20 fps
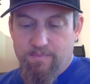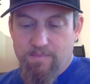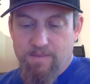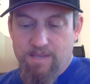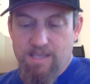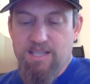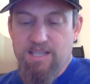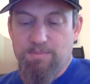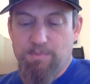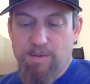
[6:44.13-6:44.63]

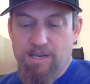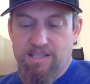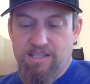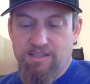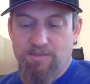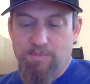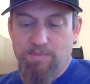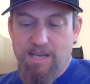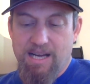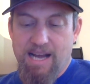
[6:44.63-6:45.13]
This must
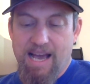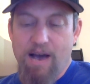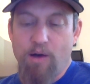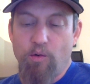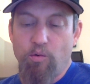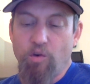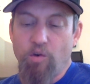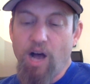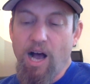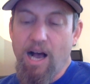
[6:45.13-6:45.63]
have been how
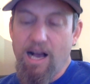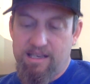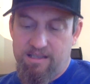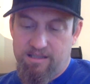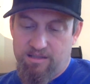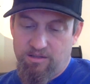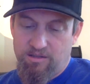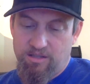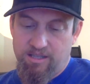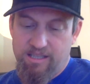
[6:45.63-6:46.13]

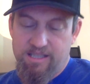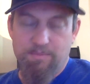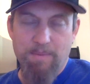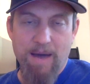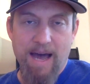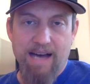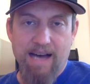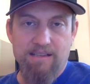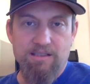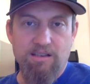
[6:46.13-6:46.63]
Roz looked
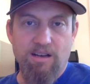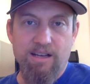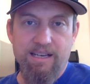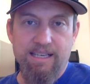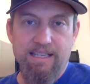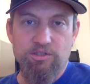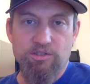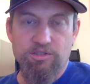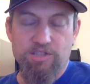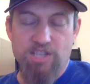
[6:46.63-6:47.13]
back
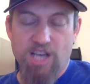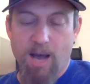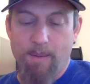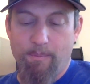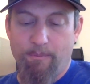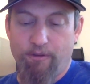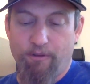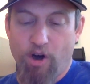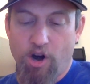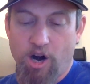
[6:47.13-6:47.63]
on
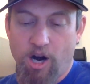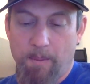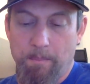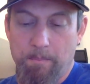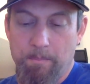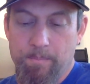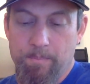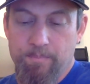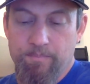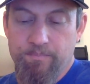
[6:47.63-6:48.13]
Hilltop
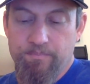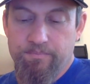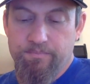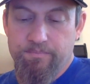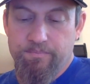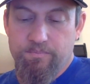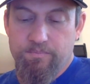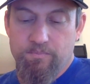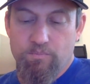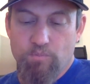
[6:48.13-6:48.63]
Farm.
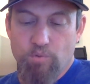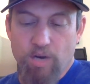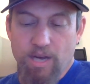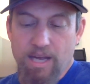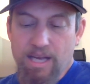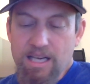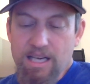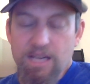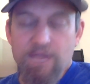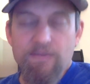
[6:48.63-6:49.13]
Were
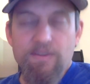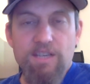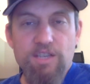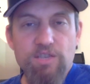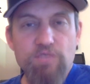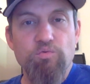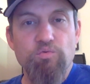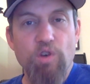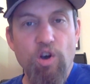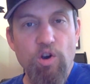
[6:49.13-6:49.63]
any of
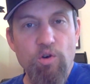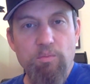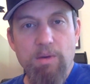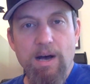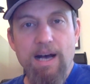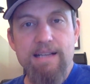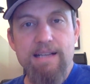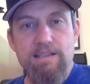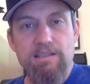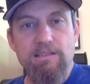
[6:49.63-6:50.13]
these
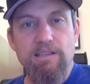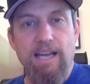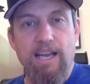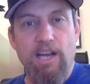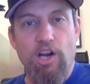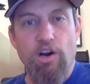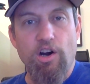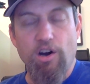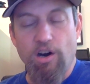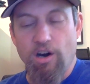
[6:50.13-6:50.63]
robots
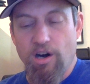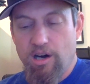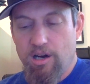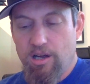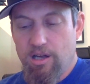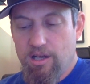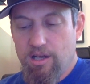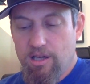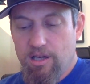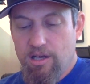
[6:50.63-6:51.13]
like her?
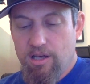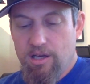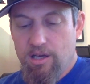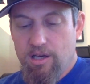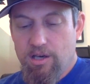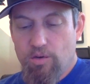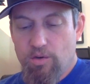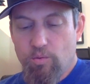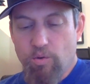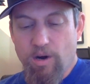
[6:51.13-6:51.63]

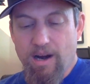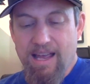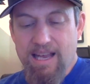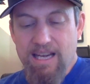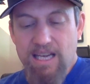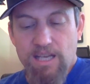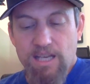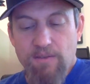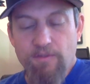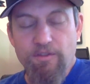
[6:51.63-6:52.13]
Were
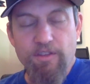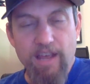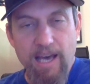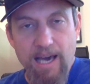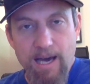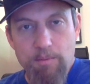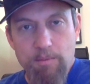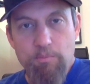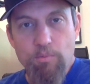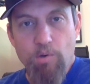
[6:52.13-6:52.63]
any of
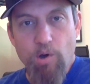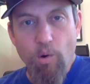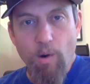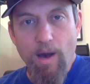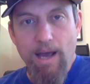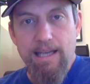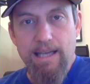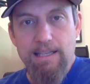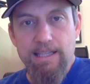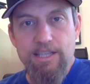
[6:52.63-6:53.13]
them
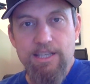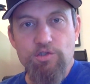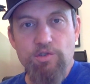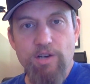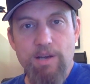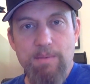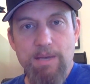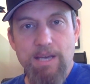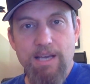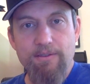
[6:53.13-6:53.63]
quietly
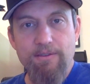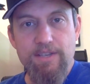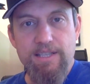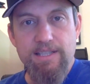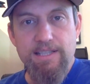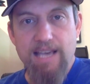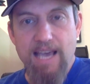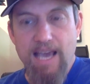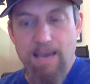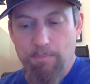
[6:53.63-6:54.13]
dreaming of
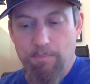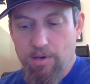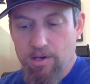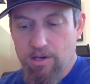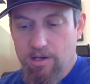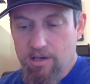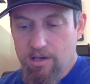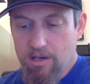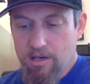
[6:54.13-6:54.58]
escape?